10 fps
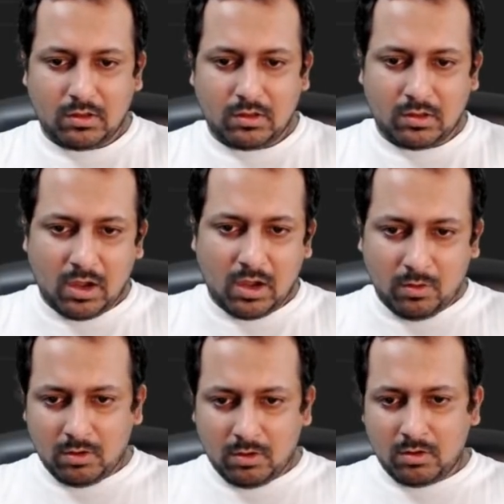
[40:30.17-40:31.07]

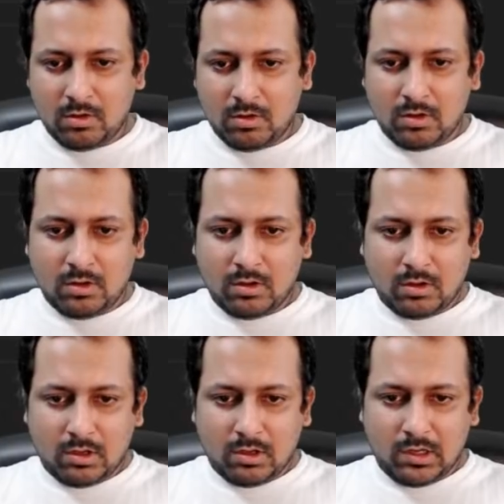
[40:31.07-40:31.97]
now
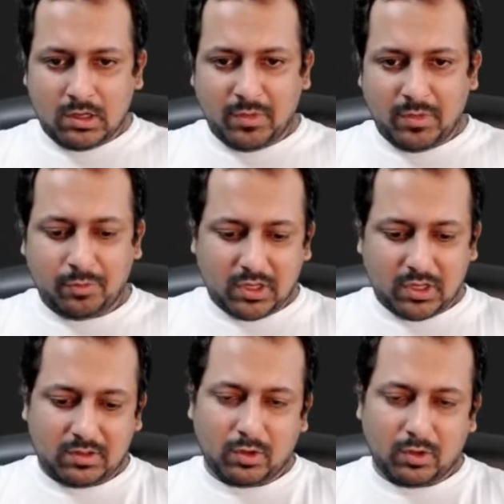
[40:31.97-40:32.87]
image
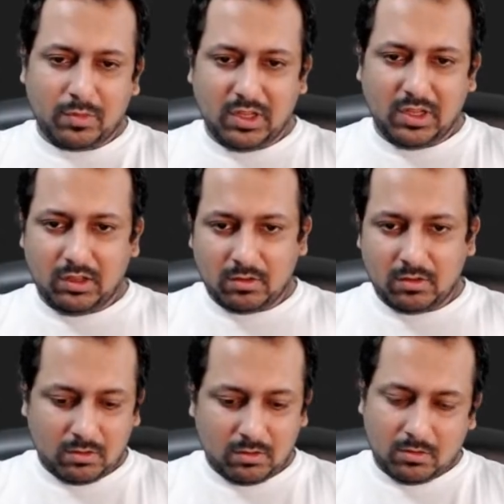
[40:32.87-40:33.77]
paths will be
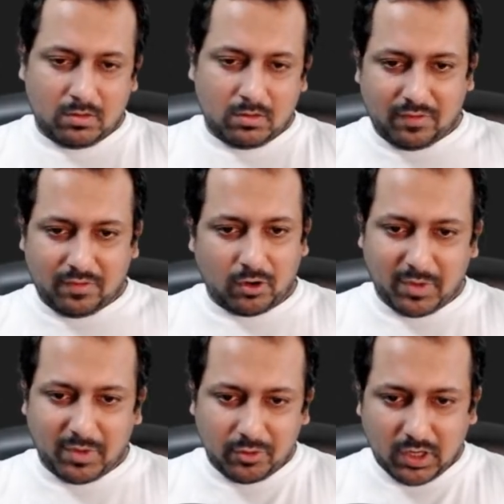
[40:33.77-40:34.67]

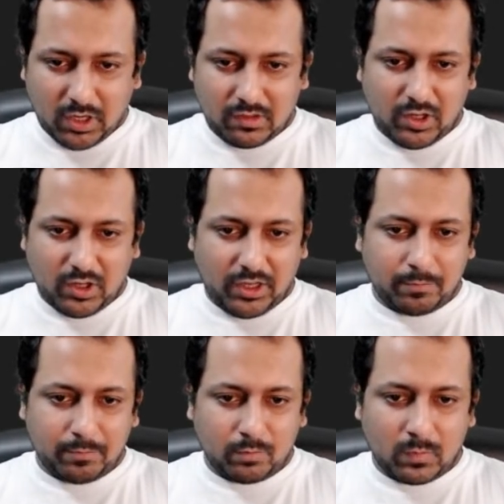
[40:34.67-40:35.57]
self.image paths, right?
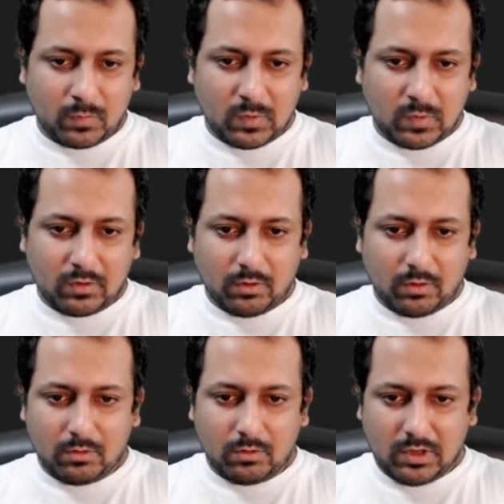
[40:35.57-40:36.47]

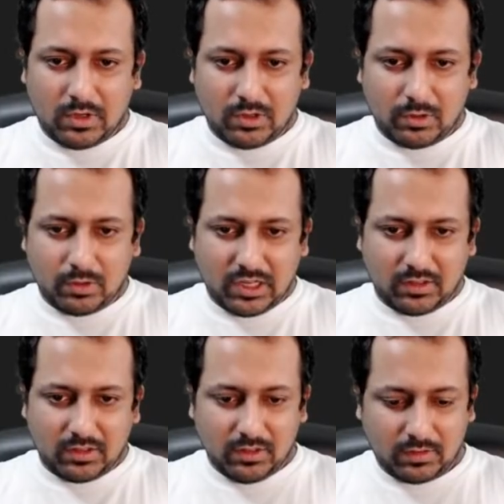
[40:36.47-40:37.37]
So I will do it like
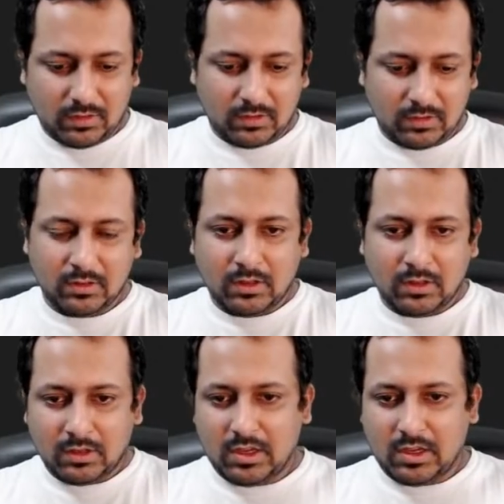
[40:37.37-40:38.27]
this.
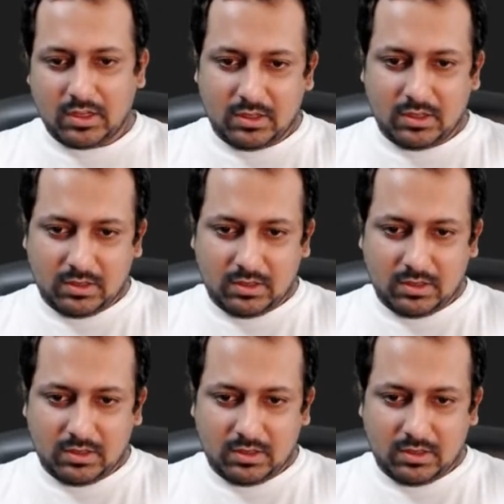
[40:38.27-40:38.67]
And